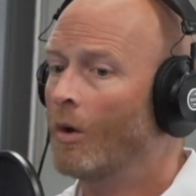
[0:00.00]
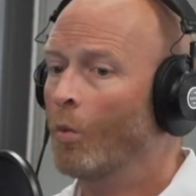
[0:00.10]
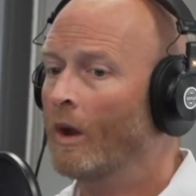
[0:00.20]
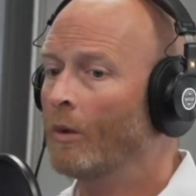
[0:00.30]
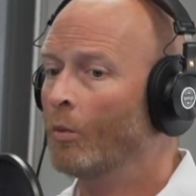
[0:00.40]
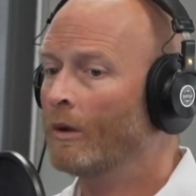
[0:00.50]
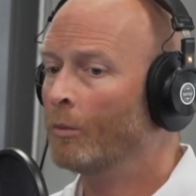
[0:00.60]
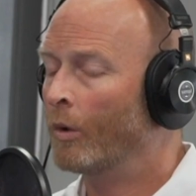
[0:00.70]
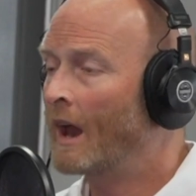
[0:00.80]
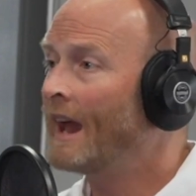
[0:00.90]
When
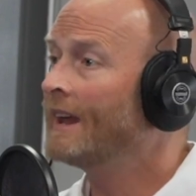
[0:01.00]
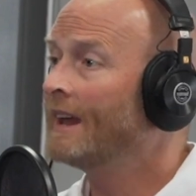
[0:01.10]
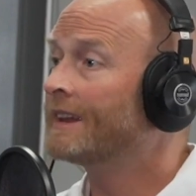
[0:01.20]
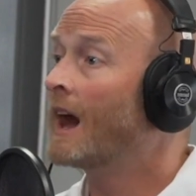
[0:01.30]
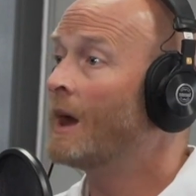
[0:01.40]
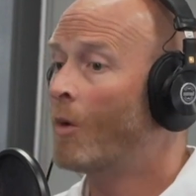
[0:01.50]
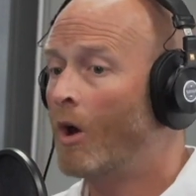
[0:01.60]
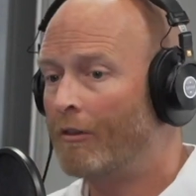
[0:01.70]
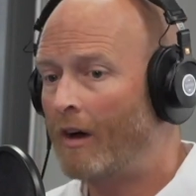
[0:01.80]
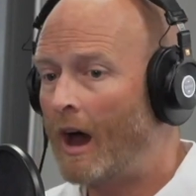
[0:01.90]
when when I get time off,